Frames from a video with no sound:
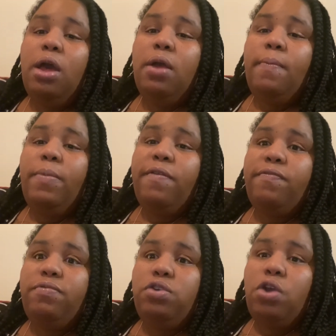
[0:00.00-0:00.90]
if
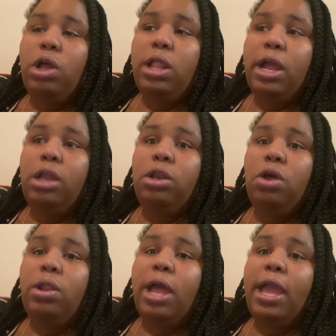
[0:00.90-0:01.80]
your client know,
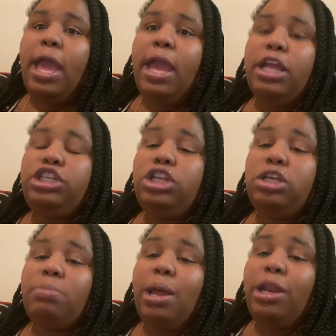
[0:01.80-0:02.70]
like, hey, she does
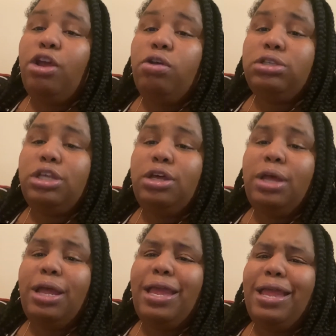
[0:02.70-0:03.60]
my nails
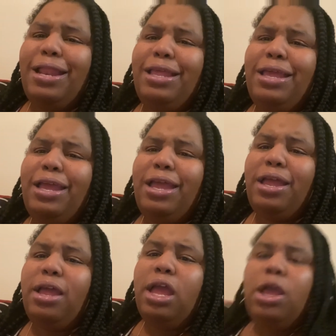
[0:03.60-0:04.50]
good, and then
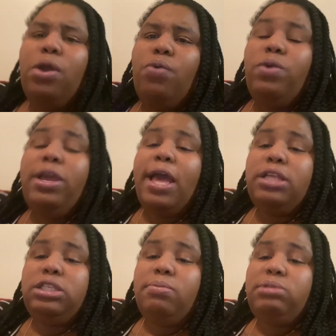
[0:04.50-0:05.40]
we got
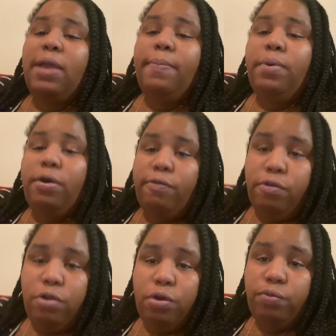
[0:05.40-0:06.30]
some type of
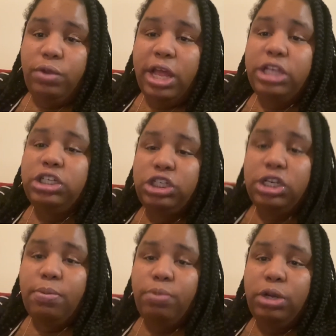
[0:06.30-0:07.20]

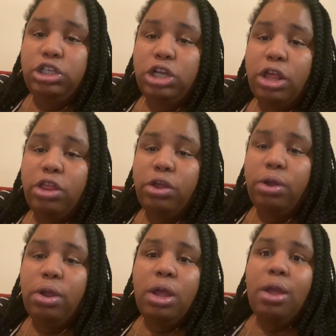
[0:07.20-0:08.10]
relationship with each other,
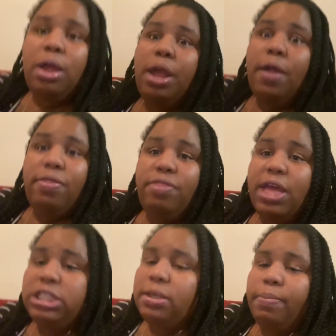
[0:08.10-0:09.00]

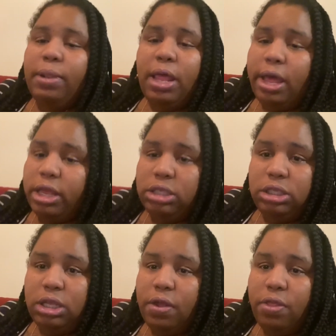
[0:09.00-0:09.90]
that's a plus.
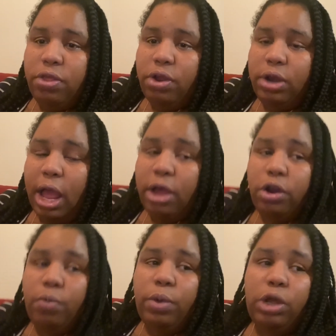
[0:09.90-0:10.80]
They're not going to
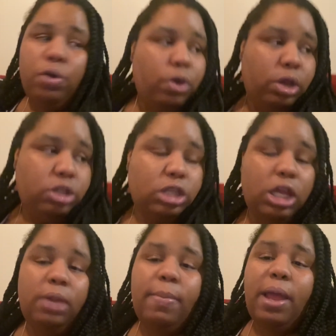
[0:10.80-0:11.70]
want to go into
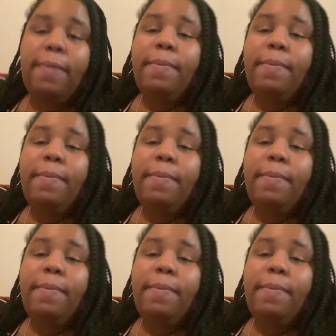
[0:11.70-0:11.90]
anybody but